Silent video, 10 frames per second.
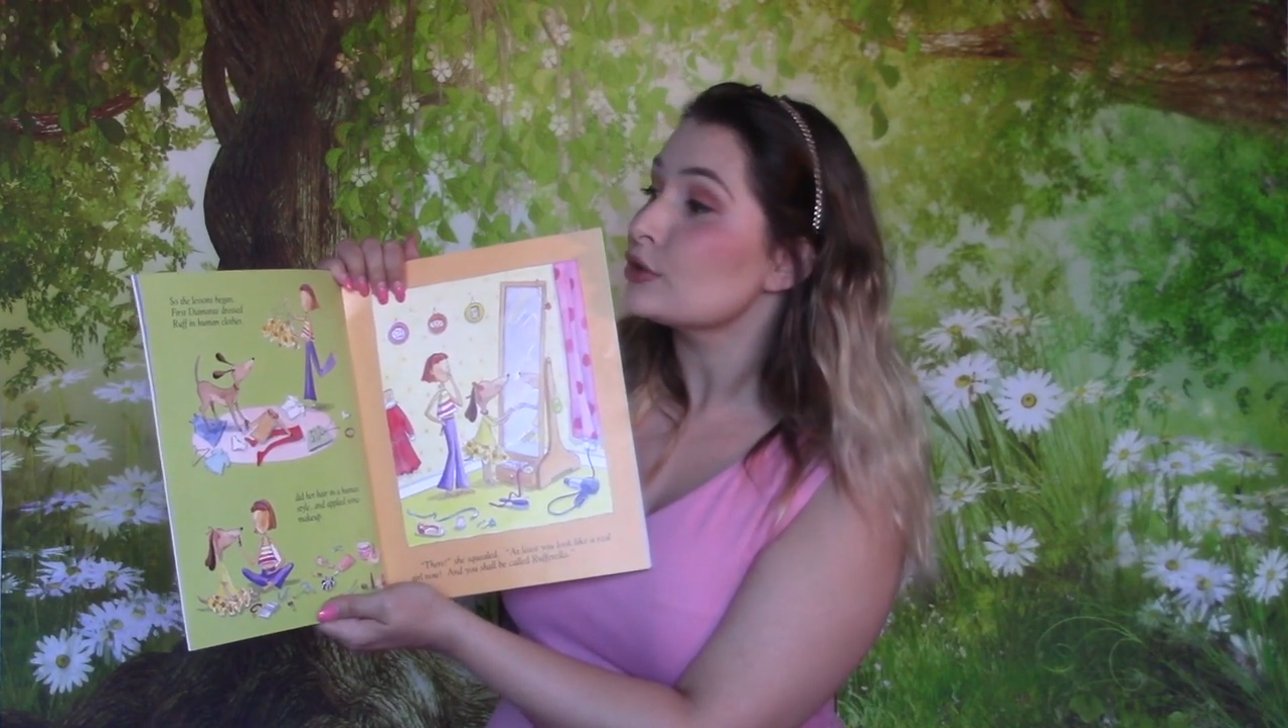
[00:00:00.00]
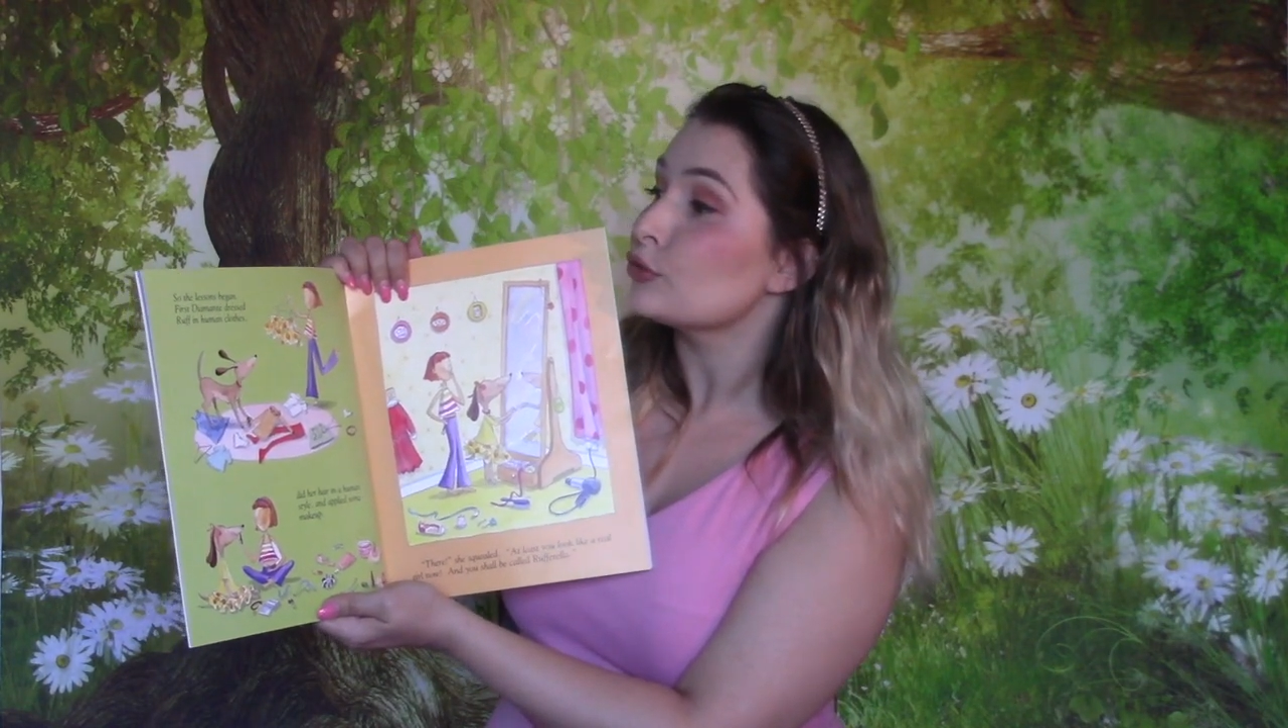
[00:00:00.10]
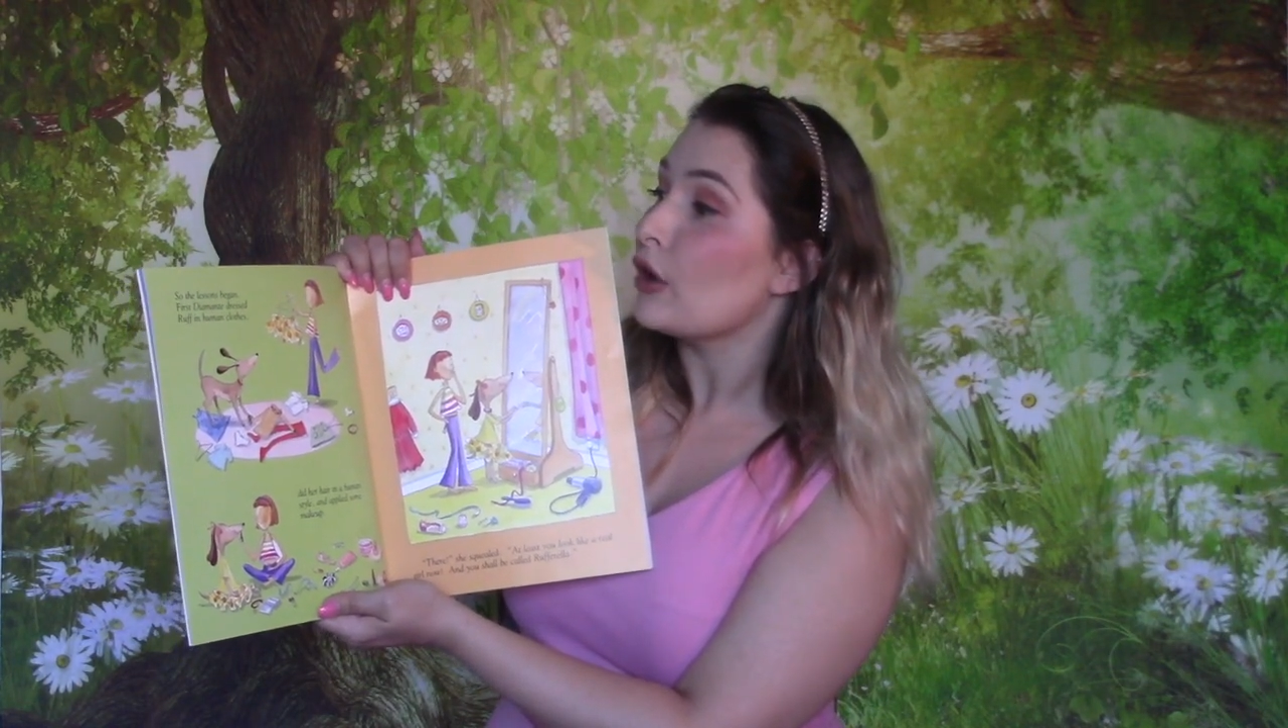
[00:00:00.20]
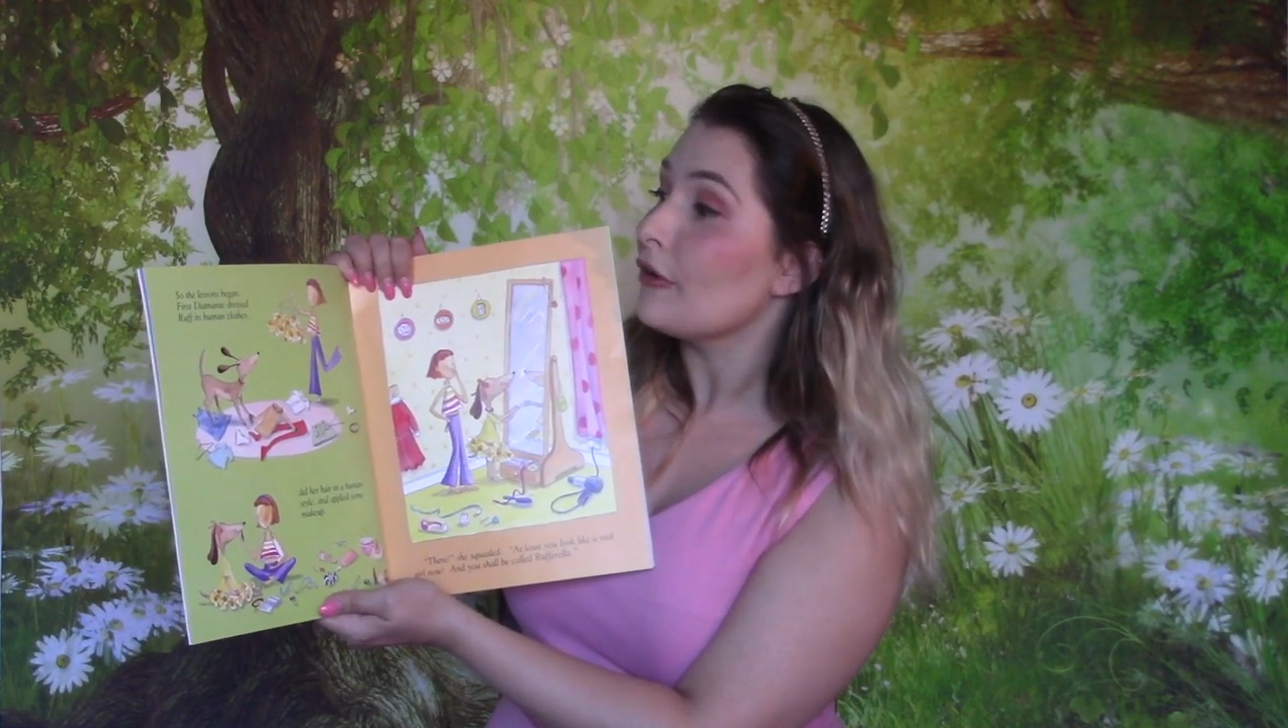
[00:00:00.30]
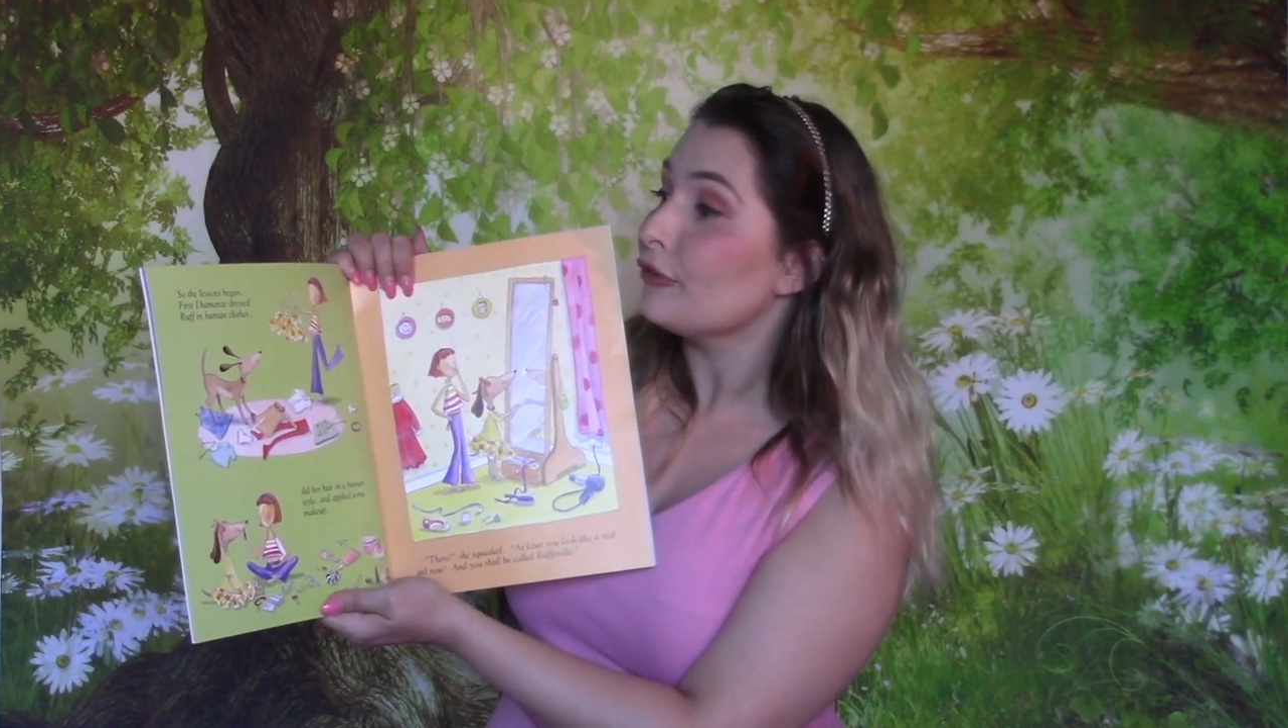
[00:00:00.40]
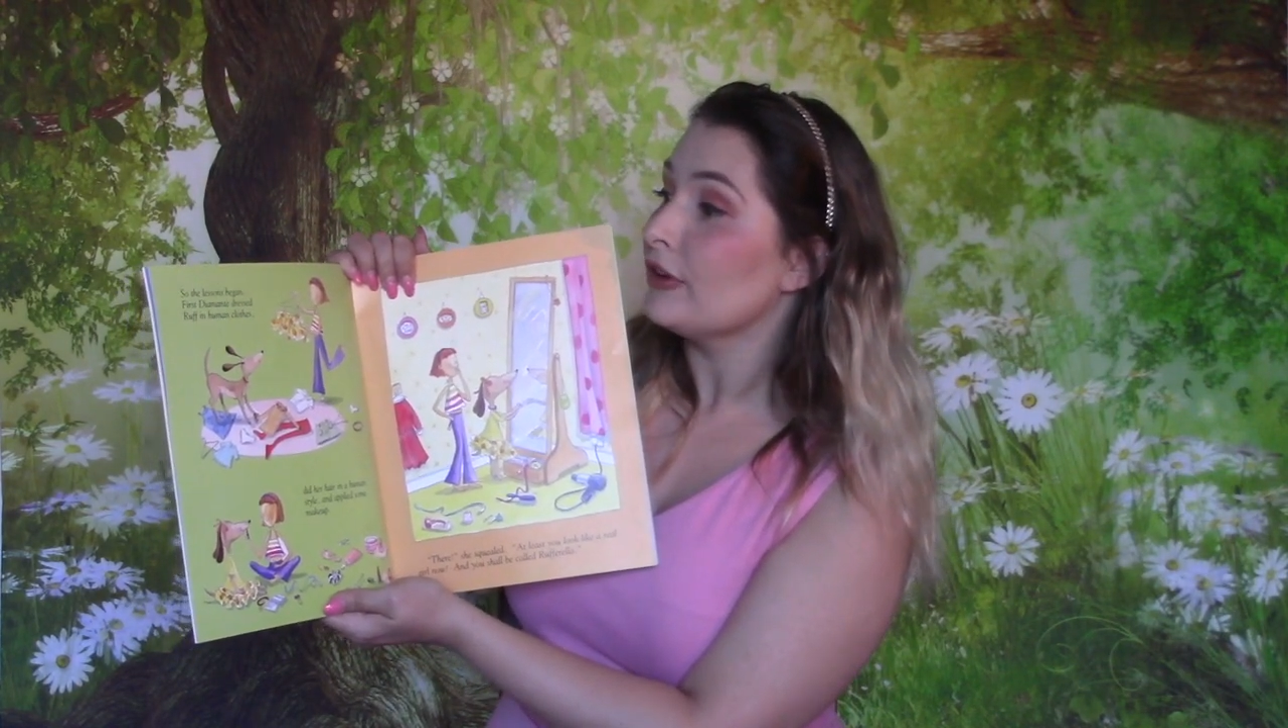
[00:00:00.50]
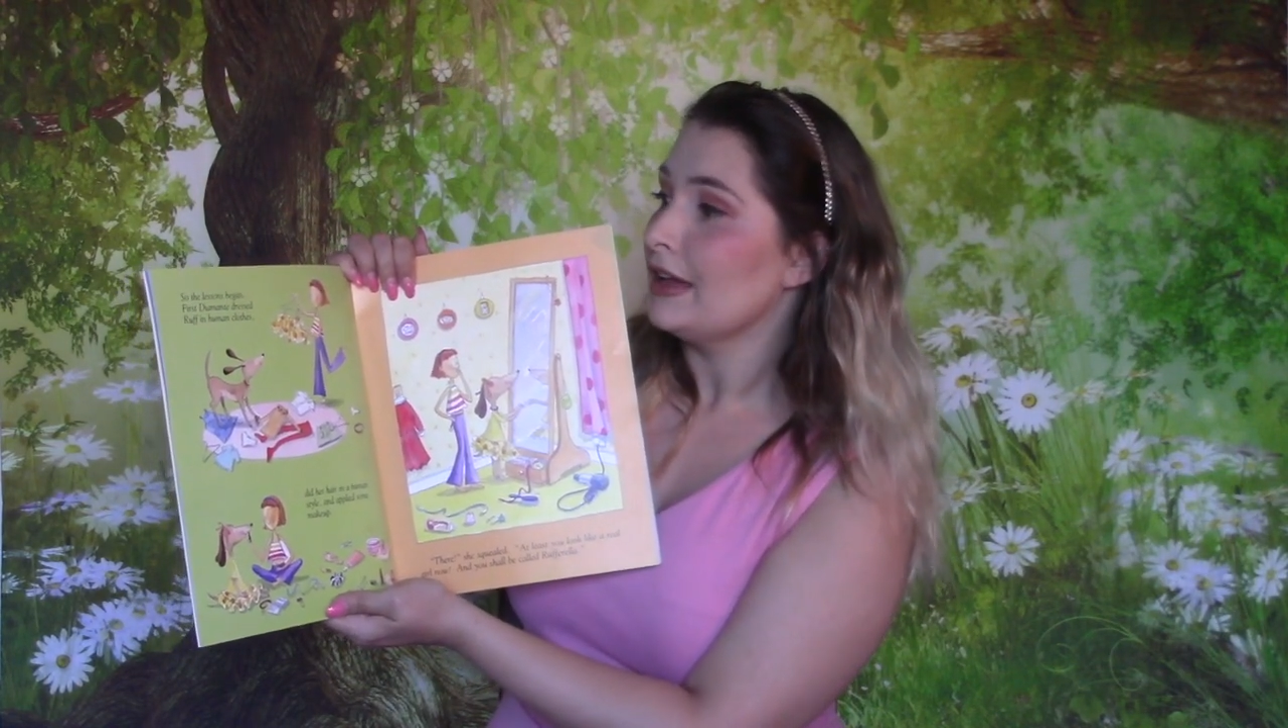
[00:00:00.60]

Ruff